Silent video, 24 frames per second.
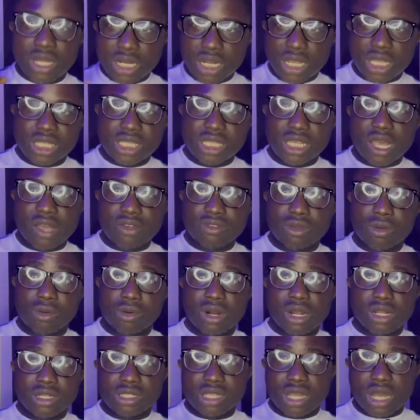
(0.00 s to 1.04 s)
they still have some
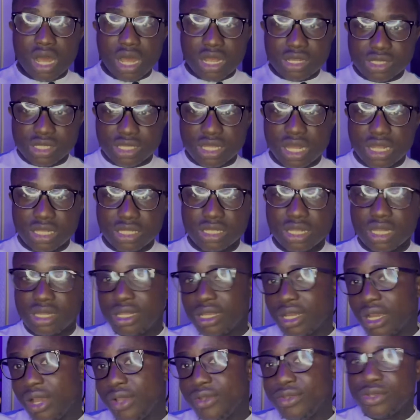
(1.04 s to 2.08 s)
router standing that they
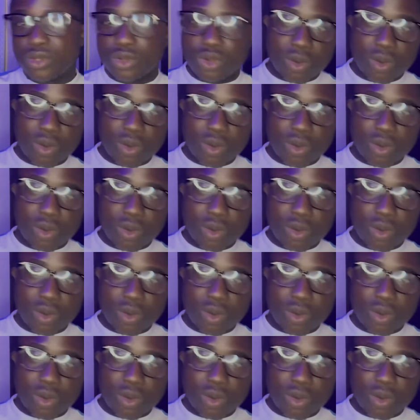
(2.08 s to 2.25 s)
can use to